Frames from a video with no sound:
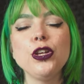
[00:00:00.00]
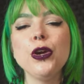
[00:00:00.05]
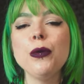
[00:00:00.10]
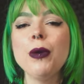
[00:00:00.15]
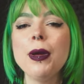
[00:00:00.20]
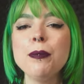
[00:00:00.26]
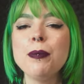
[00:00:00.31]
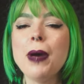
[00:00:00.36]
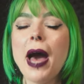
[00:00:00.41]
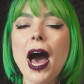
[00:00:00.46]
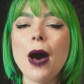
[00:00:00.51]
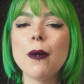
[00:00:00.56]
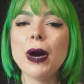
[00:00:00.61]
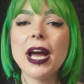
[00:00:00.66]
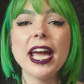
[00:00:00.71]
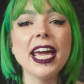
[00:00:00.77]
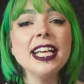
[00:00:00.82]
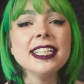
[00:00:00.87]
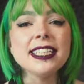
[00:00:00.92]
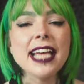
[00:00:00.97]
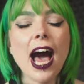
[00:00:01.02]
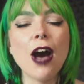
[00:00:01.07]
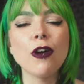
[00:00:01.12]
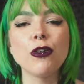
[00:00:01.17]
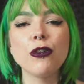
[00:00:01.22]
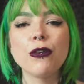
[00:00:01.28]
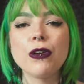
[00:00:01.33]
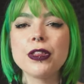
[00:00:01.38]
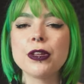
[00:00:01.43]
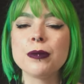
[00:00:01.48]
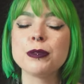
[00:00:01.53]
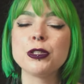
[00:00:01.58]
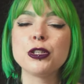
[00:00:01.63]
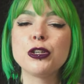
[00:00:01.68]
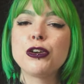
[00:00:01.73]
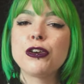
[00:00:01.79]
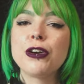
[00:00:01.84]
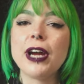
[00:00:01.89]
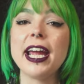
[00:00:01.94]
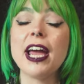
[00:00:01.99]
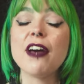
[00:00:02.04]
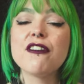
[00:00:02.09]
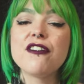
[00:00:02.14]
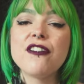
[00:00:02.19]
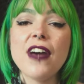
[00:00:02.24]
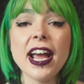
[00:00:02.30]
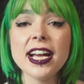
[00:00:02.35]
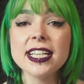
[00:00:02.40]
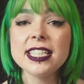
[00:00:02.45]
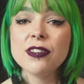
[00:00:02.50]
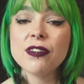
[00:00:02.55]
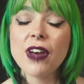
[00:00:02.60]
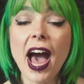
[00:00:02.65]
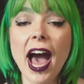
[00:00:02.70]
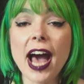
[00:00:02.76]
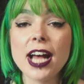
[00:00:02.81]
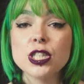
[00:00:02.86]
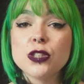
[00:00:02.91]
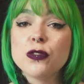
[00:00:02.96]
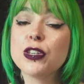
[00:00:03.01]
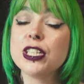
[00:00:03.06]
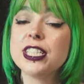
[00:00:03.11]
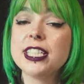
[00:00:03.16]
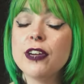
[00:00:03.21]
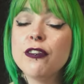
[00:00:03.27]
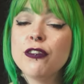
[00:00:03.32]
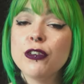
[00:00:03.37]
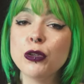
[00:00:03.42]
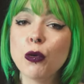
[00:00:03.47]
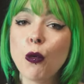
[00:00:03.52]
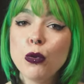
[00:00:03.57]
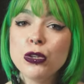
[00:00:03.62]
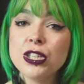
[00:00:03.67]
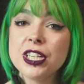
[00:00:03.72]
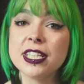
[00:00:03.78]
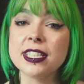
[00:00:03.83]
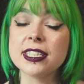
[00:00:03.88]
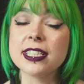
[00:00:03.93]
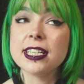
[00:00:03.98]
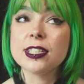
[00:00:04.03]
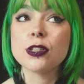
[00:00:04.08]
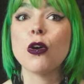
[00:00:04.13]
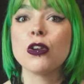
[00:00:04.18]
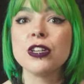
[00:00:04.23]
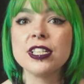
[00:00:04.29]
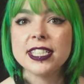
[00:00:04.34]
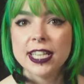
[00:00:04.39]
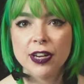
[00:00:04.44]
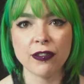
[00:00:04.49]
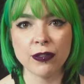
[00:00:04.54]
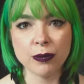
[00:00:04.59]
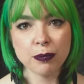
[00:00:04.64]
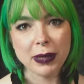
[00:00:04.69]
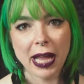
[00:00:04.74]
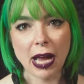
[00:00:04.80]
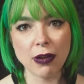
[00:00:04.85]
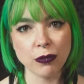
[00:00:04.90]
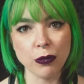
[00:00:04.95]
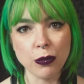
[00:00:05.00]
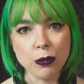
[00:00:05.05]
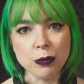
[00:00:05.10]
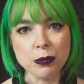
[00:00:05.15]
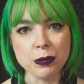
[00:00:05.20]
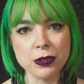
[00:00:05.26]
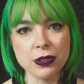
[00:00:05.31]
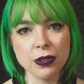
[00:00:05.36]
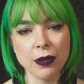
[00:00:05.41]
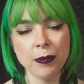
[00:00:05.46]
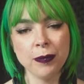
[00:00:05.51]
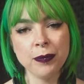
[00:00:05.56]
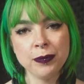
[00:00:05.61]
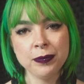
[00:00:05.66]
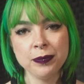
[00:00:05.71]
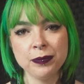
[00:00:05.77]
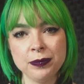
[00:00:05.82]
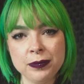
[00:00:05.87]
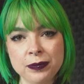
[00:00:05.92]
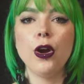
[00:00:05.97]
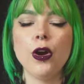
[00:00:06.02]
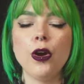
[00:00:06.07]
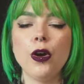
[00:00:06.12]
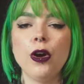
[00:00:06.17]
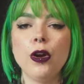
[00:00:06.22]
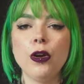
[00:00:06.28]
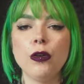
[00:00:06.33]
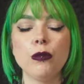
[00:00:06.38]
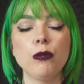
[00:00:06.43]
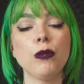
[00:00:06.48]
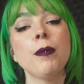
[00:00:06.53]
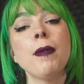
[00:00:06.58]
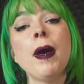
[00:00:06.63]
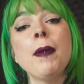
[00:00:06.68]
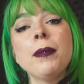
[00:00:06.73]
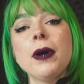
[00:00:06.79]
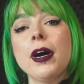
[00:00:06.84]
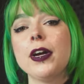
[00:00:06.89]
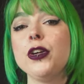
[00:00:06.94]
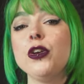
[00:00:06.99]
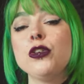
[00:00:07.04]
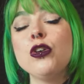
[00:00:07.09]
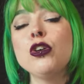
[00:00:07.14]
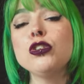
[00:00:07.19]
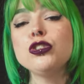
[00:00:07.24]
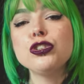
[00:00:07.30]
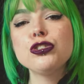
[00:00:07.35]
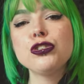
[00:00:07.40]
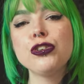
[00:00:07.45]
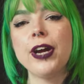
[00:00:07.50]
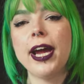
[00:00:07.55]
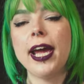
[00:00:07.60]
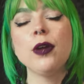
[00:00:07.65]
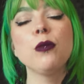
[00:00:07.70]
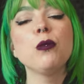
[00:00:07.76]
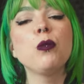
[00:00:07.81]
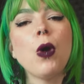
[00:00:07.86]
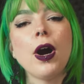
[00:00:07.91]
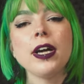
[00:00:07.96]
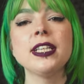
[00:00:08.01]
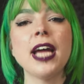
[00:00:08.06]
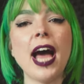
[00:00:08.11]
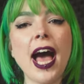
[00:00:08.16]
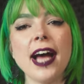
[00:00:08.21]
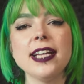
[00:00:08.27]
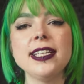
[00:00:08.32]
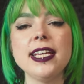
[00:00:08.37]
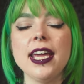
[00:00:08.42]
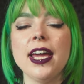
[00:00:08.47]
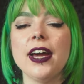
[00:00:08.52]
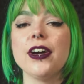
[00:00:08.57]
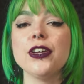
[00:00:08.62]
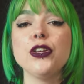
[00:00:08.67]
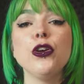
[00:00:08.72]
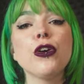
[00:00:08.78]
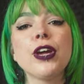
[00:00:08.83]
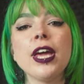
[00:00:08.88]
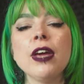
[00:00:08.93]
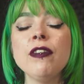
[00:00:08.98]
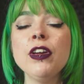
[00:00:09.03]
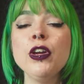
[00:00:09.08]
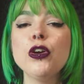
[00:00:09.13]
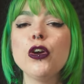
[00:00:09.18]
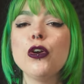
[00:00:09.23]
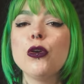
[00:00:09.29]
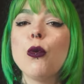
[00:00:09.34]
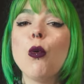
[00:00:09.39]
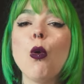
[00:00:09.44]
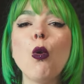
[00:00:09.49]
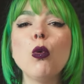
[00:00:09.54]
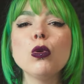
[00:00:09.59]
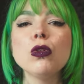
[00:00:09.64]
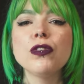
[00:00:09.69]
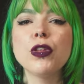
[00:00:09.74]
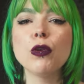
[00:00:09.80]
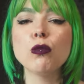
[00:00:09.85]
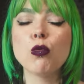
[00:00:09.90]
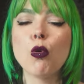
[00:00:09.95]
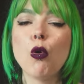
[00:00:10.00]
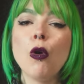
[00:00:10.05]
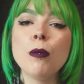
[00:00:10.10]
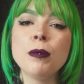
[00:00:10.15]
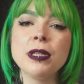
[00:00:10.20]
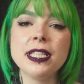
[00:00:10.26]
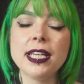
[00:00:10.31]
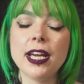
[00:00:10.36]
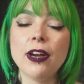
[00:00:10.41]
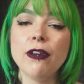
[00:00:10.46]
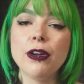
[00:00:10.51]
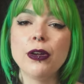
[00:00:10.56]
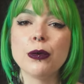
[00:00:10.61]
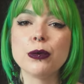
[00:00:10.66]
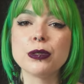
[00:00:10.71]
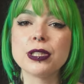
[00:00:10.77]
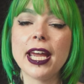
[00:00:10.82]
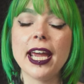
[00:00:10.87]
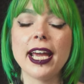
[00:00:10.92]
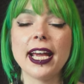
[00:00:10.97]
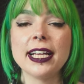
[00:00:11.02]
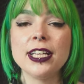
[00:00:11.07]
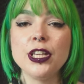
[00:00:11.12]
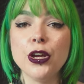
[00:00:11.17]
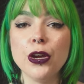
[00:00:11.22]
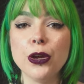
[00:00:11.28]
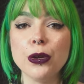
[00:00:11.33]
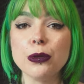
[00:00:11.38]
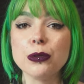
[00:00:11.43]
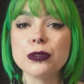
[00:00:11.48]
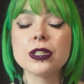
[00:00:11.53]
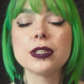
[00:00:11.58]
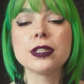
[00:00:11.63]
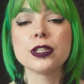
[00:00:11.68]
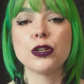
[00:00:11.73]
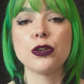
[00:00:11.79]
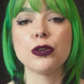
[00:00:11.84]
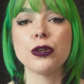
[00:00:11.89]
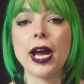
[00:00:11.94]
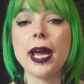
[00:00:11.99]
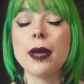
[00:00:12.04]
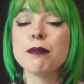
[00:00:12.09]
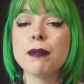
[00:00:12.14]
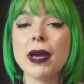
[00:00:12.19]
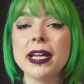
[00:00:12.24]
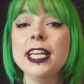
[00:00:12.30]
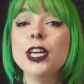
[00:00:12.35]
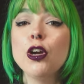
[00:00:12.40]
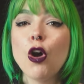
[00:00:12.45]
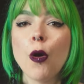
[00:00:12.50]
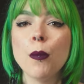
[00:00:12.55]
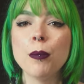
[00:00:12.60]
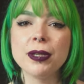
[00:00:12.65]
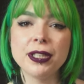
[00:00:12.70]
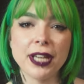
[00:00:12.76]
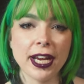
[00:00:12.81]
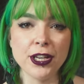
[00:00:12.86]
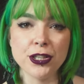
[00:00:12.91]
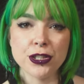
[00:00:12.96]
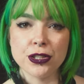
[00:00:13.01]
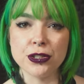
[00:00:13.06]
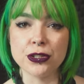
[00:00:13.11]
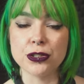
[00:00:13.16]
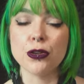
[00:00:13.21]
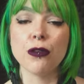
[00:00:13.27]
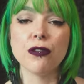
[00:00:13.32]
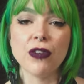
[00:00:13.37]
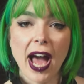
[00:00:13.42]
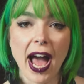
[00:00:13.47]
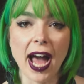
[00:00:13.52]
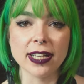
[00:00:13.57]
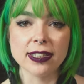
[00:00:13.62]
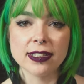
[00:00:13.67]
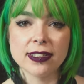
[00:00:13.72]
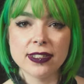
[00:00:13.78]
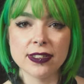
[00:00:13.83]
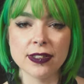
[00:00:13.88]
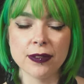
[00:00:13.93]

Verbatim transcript: you empower its algorithm to create effective ads for different audiences on different platforms. Remember, you're not just creating one ad here. You're giving Google all of the raw materials it can use to create many combinations of ads.